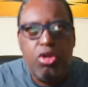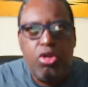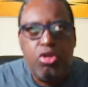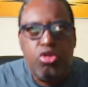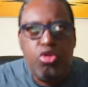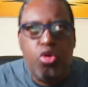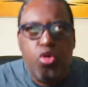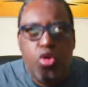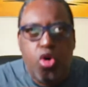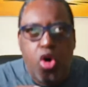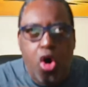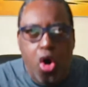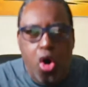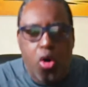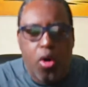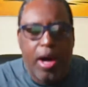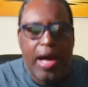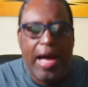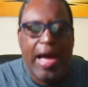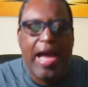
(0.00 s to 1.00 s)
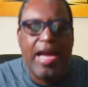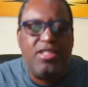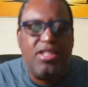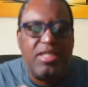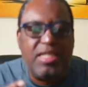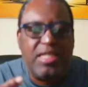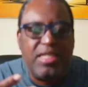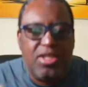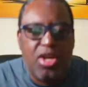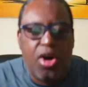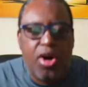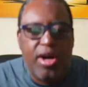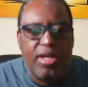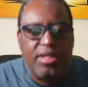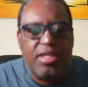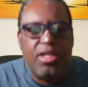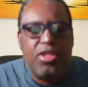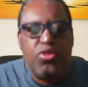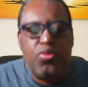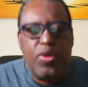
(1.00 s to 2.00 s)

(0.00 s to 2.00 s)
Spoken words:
to go, I just thought it